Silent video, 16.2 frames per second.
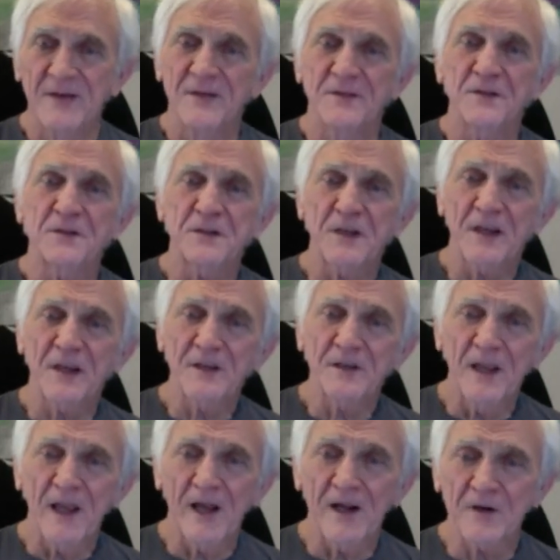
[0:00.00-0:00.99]
The second
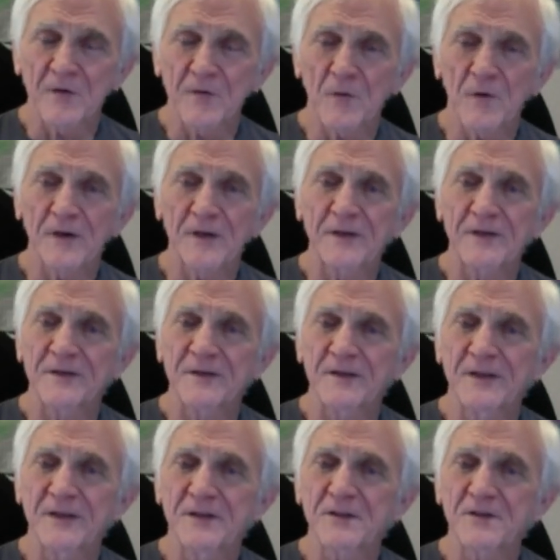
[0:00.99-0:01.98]
category
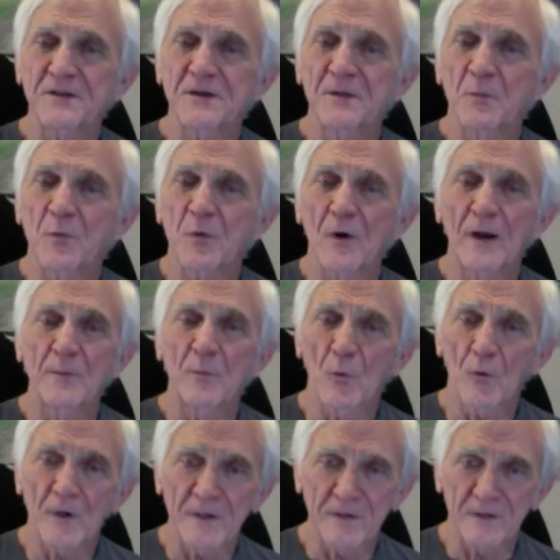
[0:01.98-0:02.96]
is
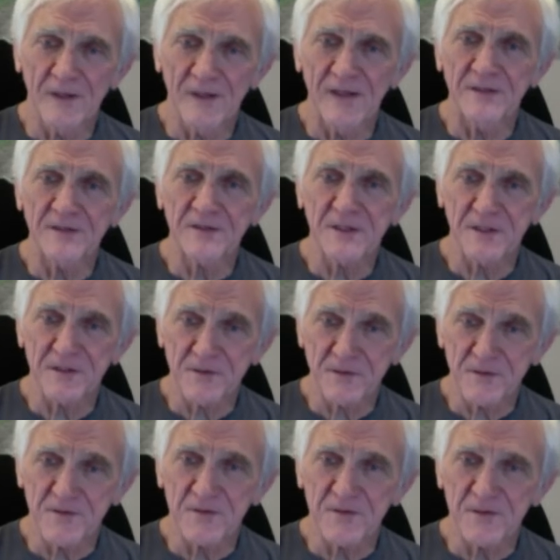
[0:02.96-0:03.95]
primordial
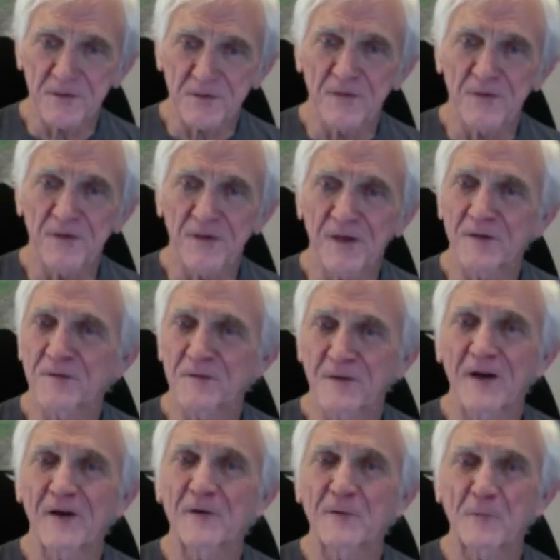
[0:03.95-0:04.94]
ancestors, earth, air,
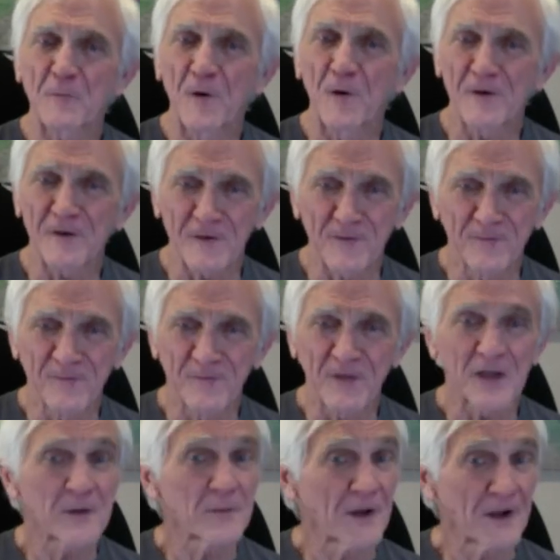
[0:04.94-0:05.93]
fire, and water.
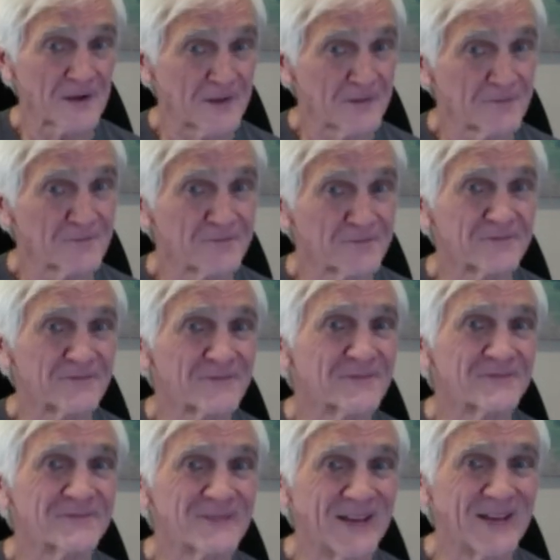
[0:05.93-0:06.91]
Think about it.
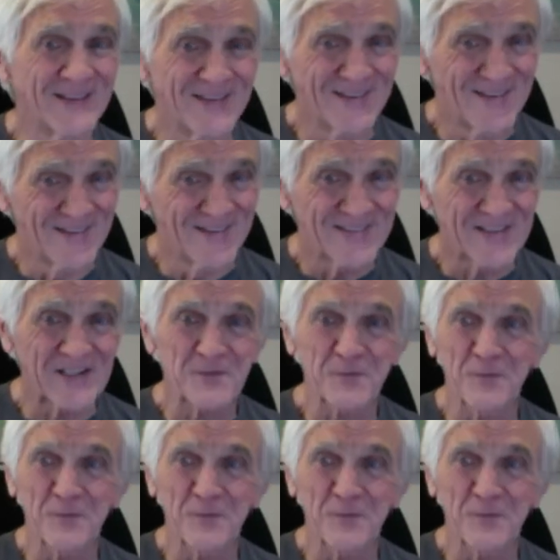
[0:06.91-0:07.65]
That's